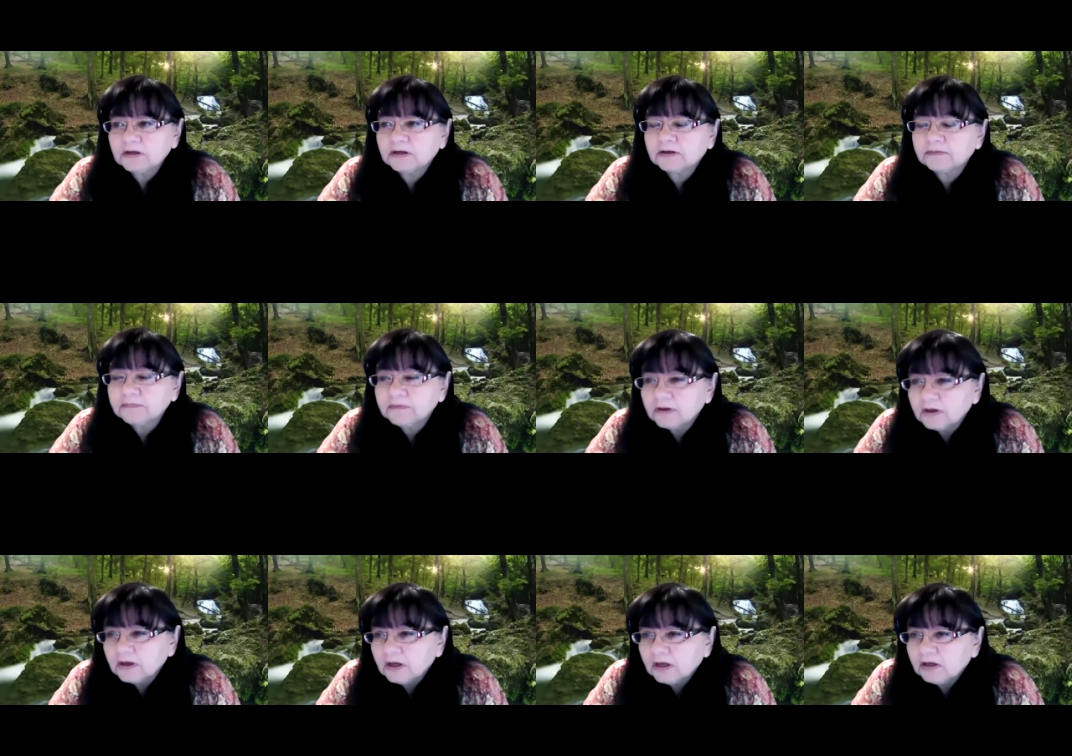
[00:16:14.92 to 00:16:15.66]
Yeah.
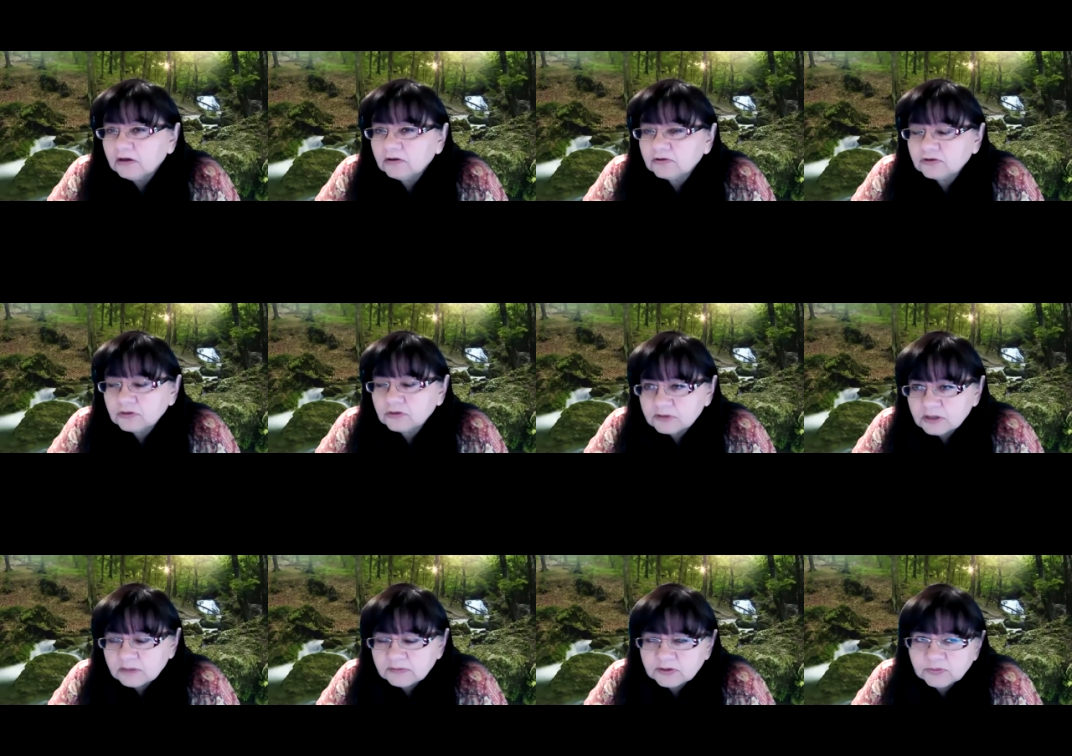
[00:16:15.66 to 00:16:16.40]

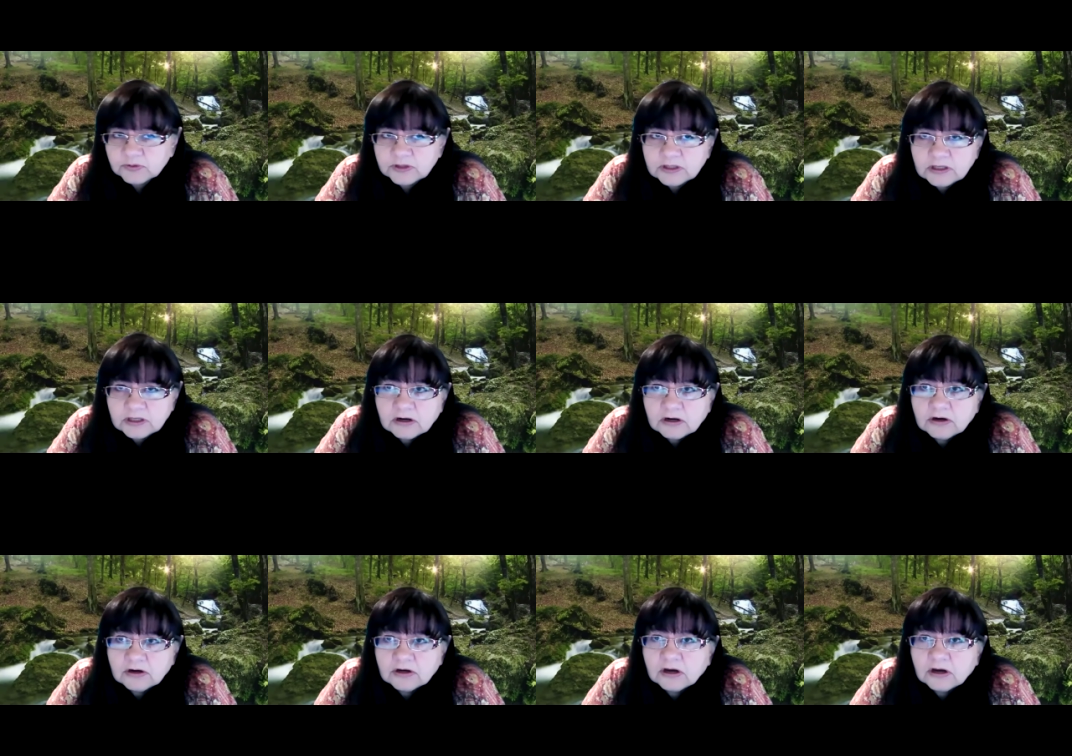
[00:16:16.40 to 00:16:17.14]
Sometimes within
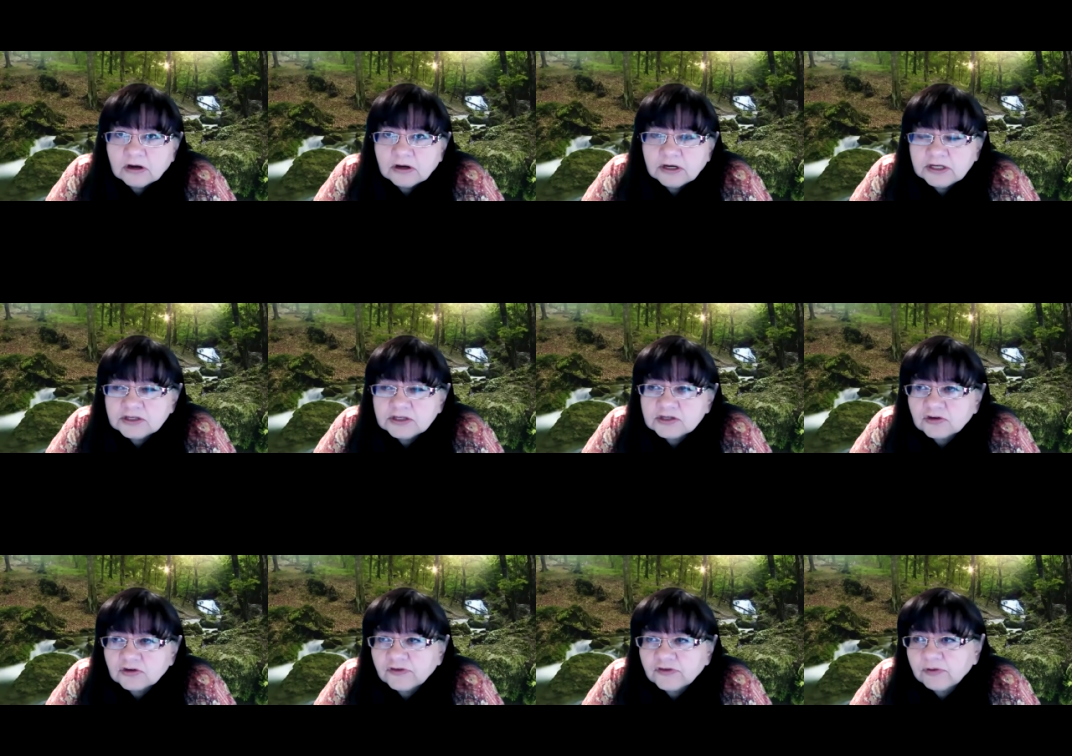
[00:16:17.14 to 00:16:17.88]
our
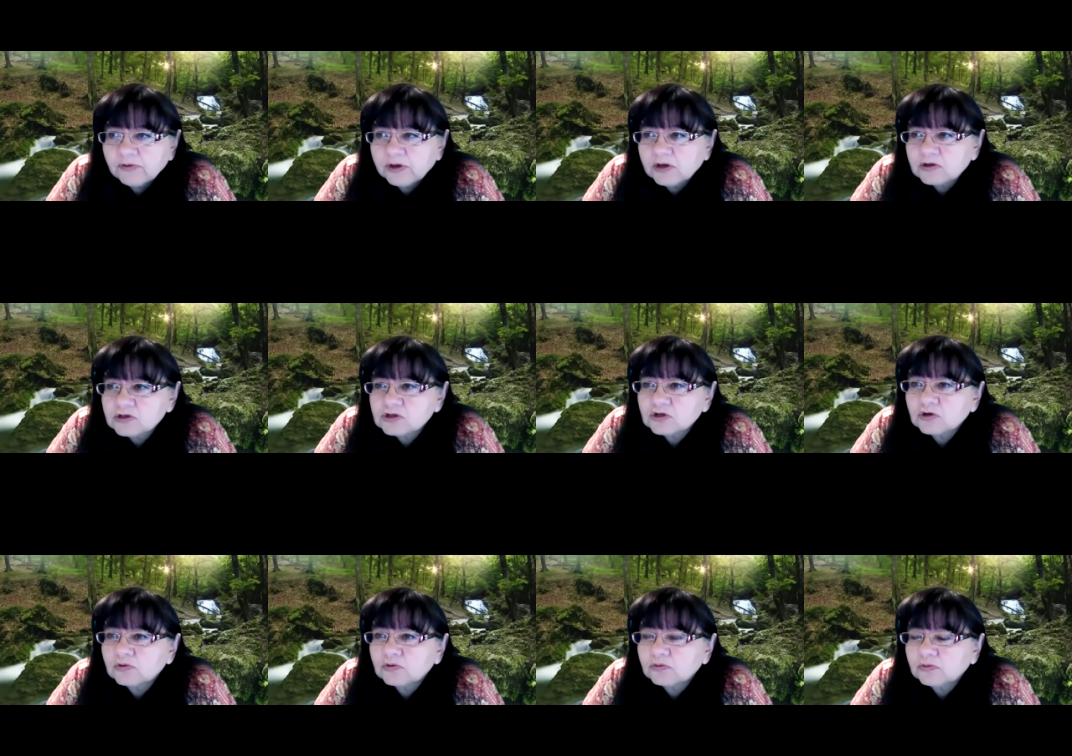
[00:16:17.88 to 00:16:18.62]
needs survey, we
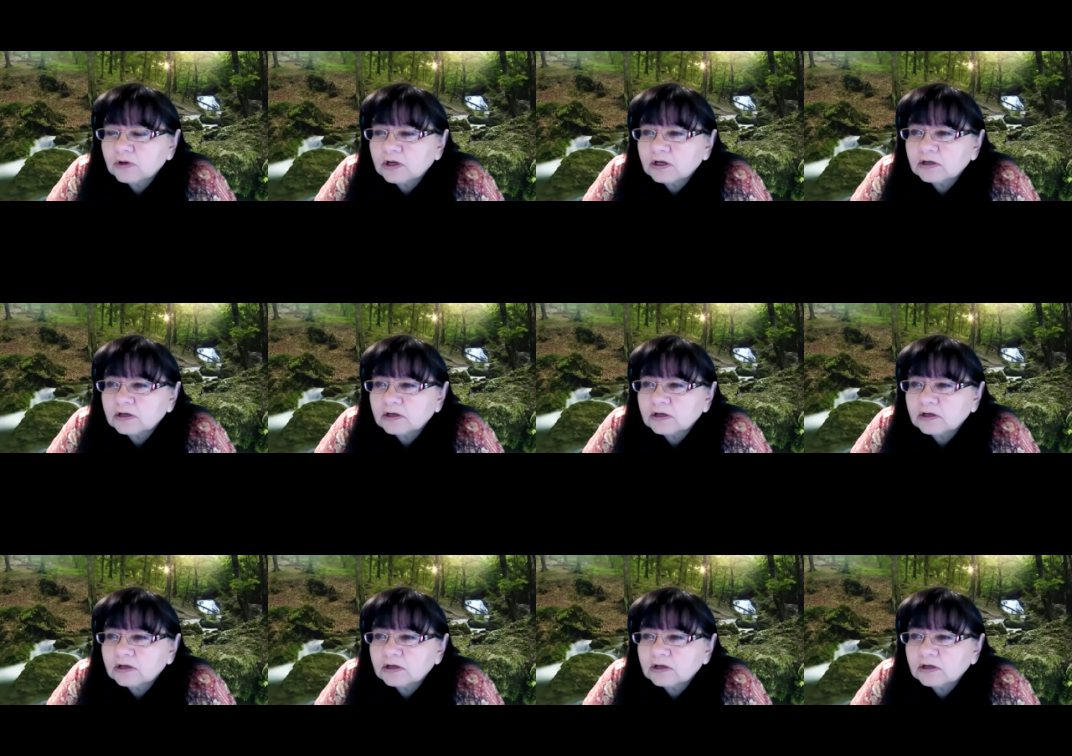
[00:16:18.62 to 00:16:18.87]
also,